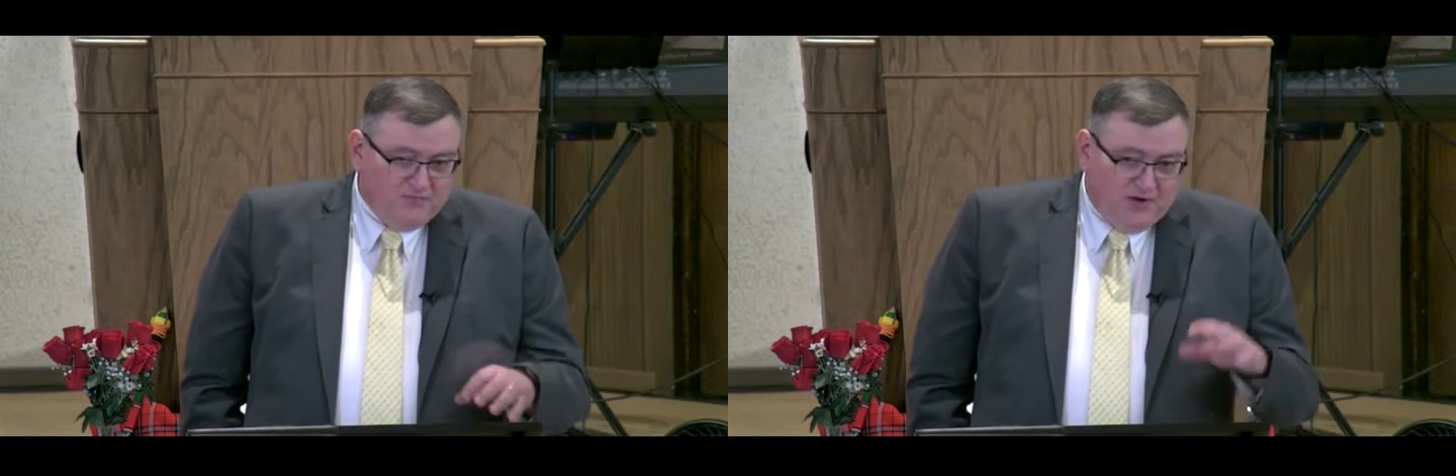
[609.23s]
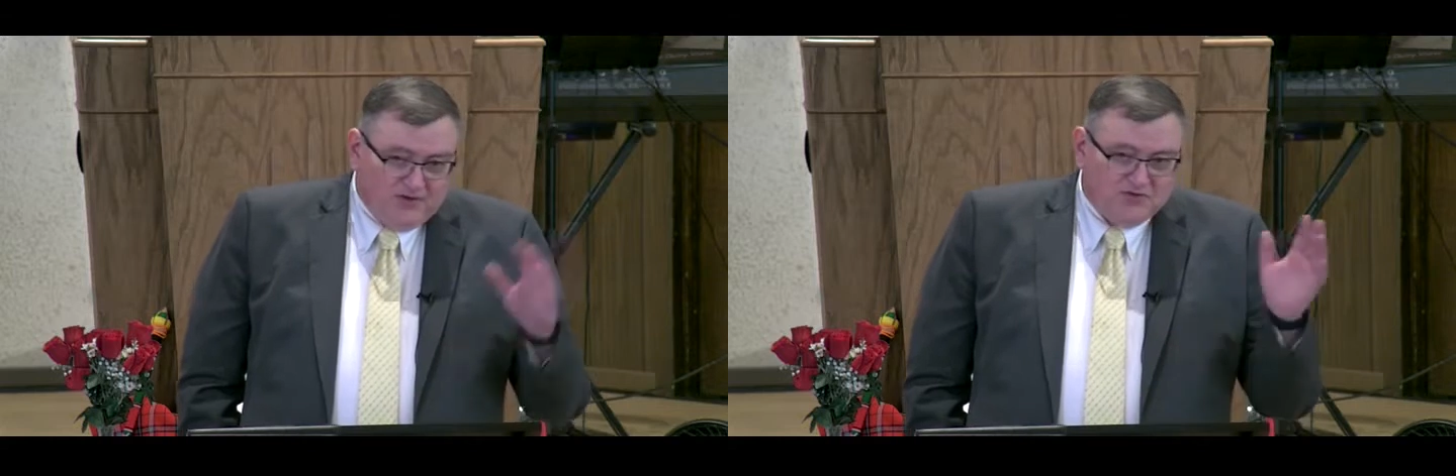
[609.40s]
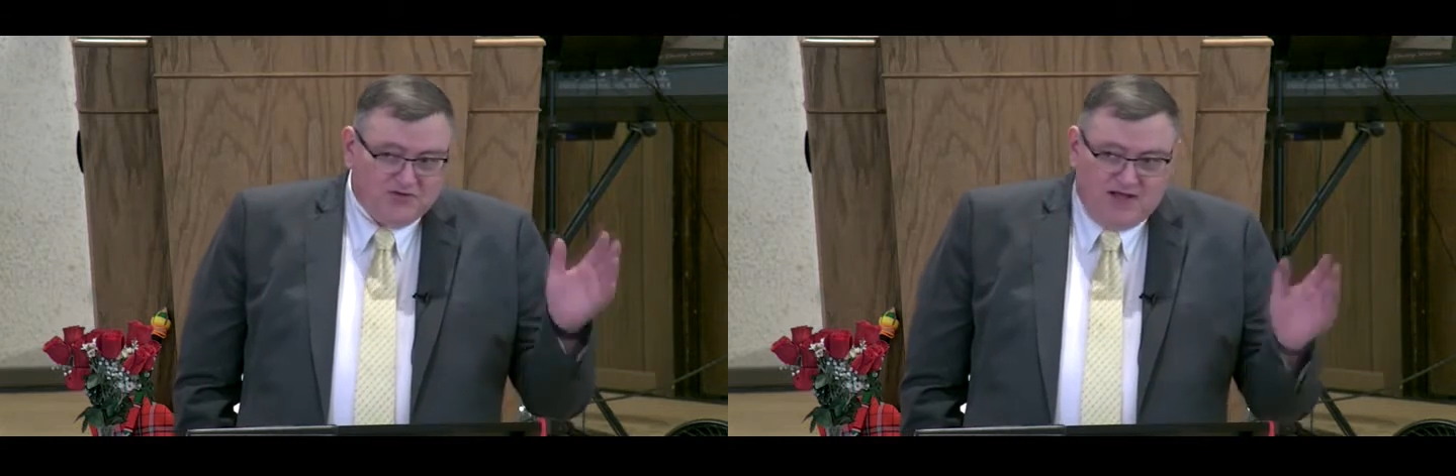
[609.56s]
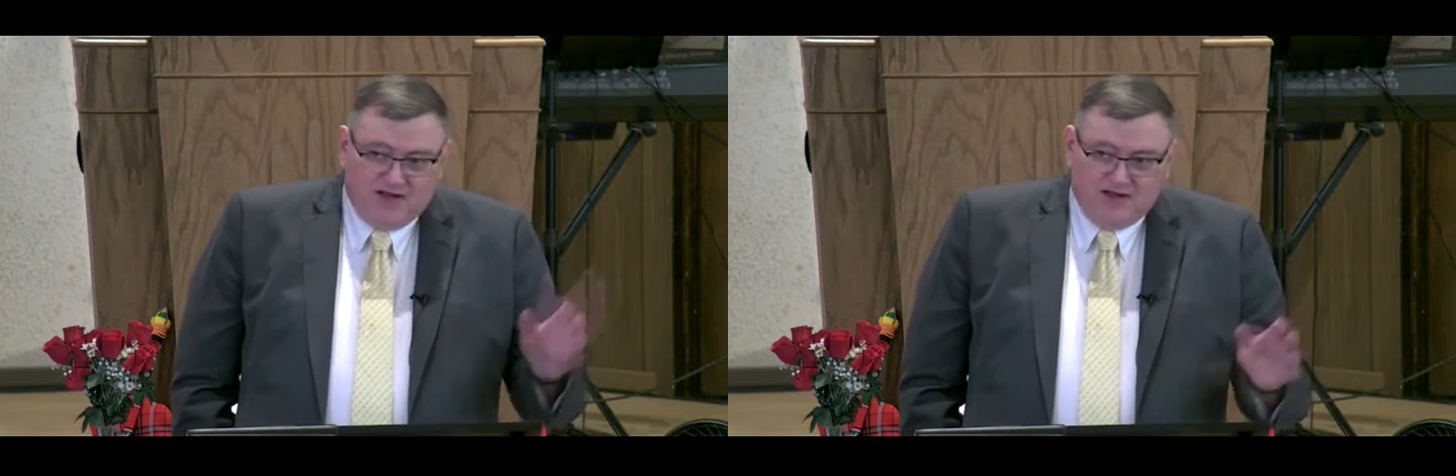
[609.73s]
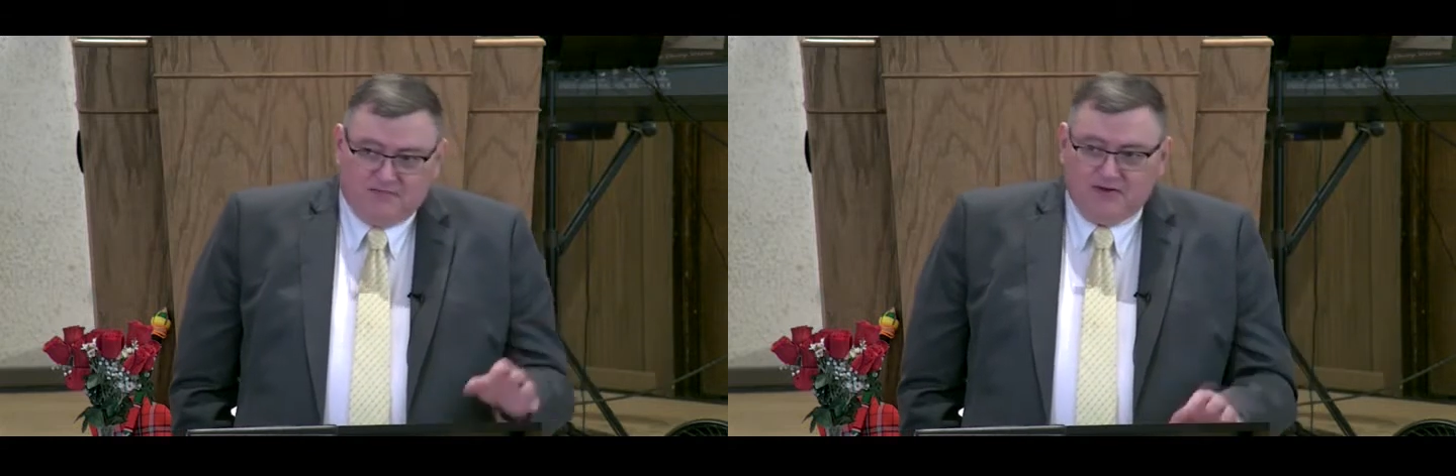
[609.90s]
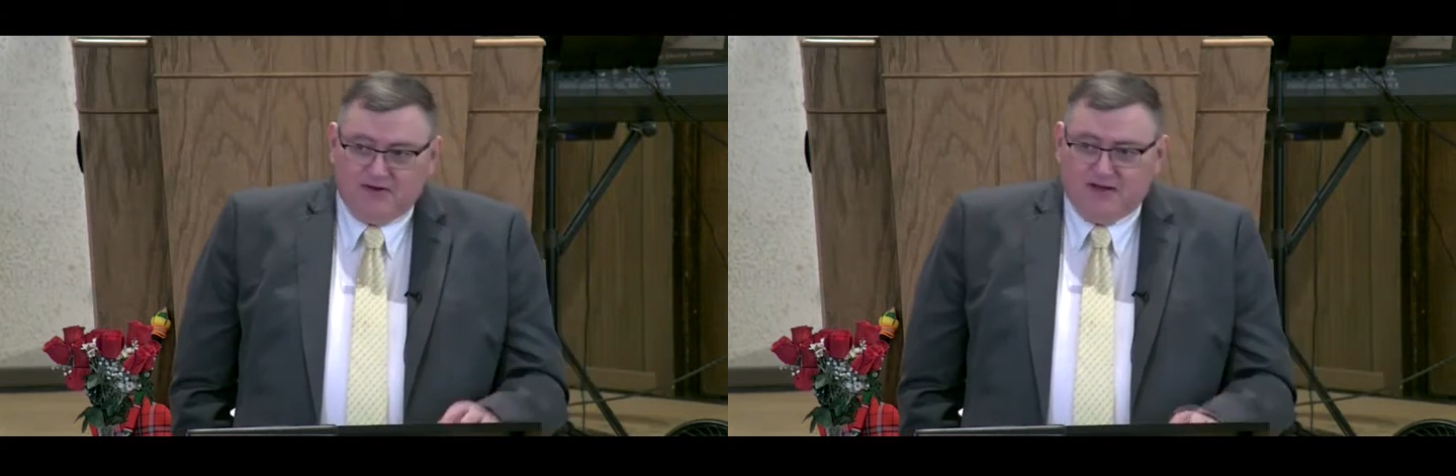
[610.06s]
watch that
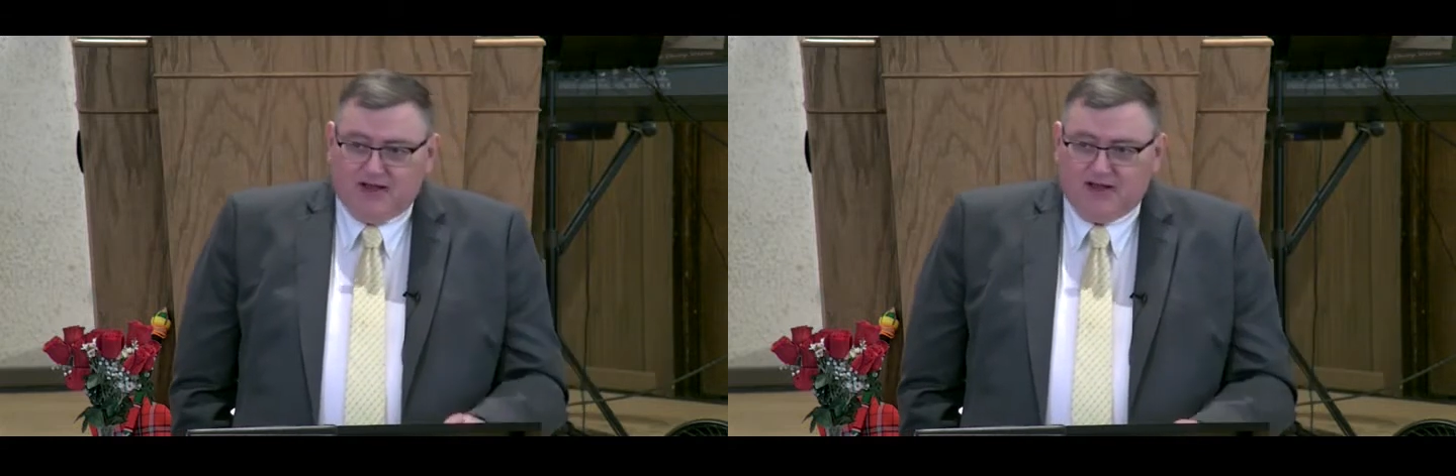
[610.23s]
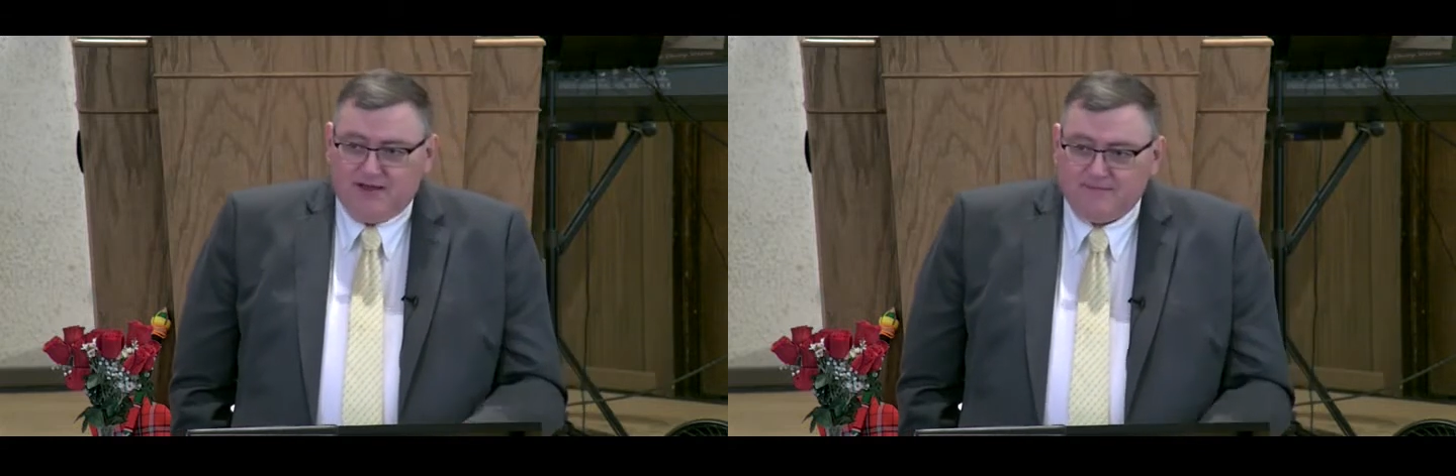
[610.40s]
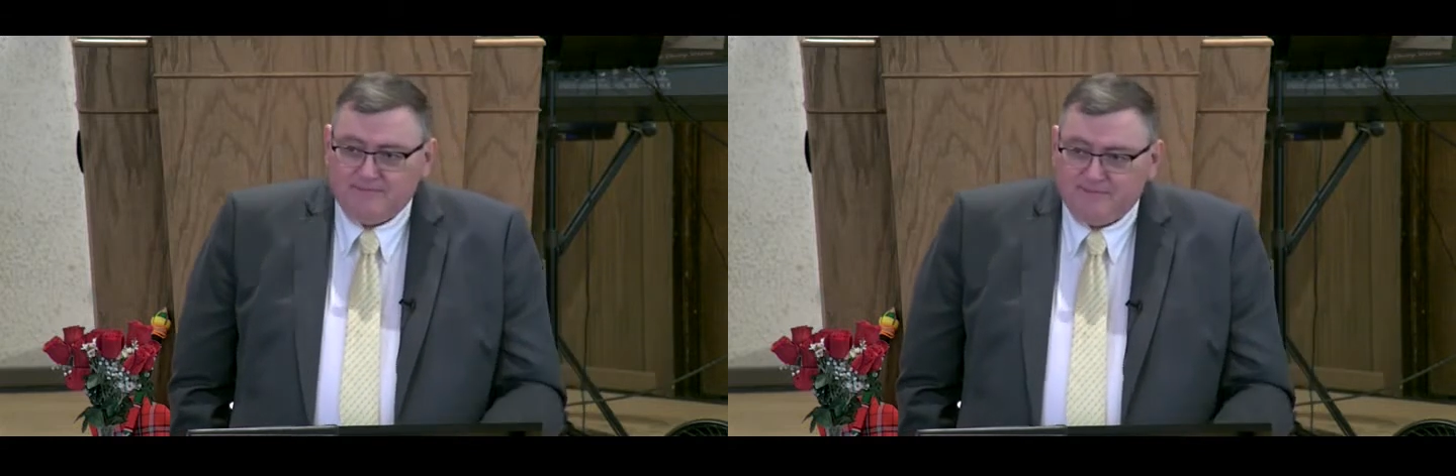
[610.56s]
every night.